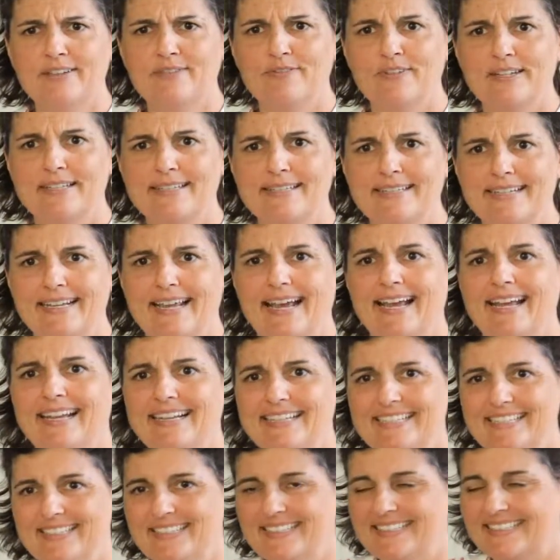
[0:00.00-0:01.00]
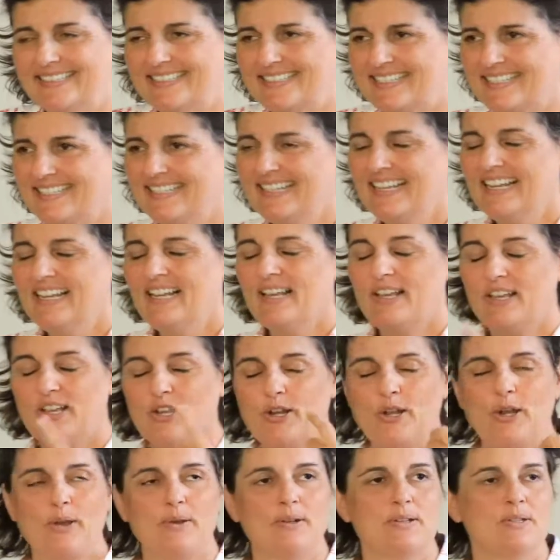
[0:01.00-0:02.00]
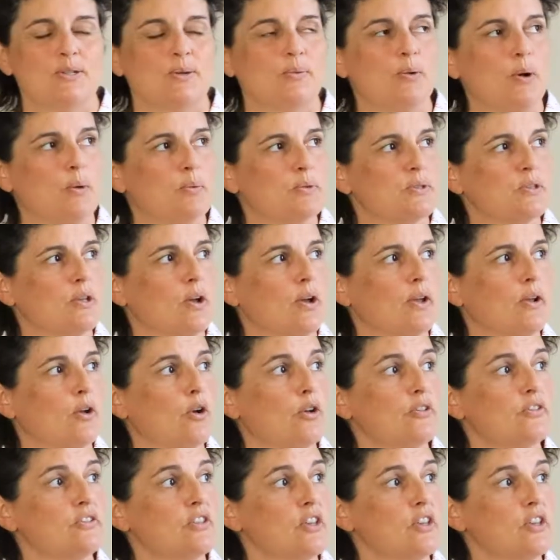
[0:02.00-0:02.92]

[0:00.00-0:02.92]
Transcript: investigations, you know, into what was going on.